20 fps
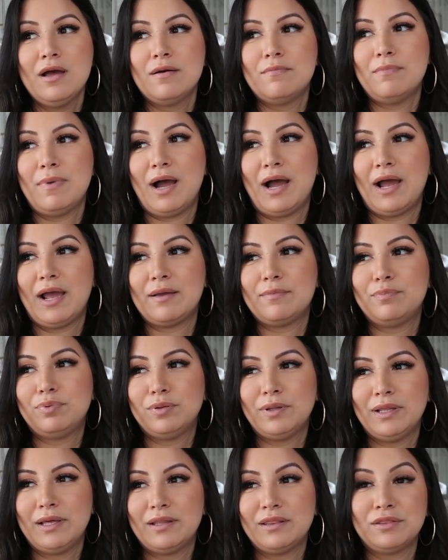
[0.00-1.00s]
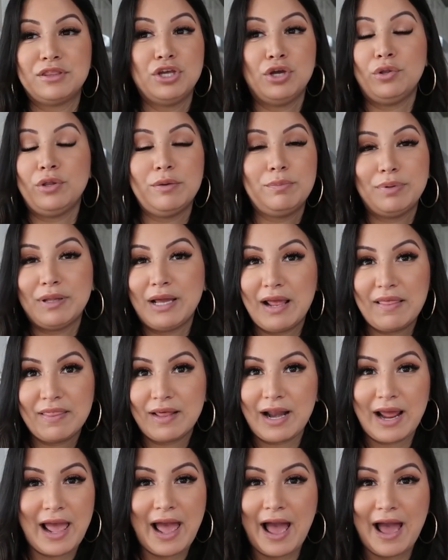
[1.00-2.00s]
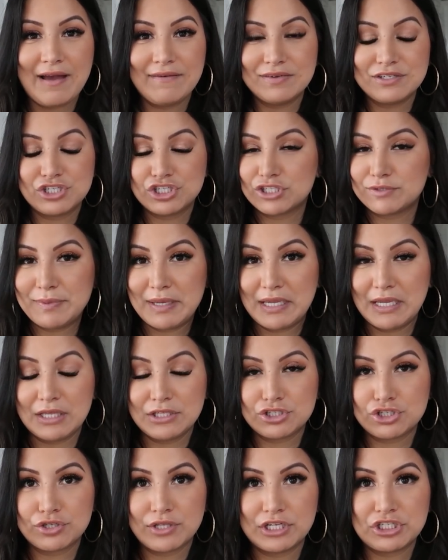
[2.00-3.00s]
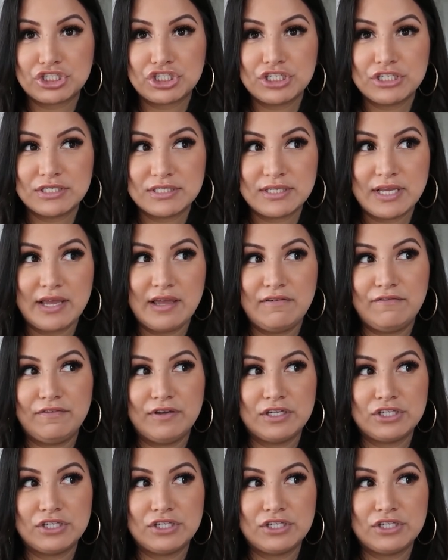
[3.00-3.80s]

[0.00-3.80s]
My plan, the only plan that I have is just making sure that she's safe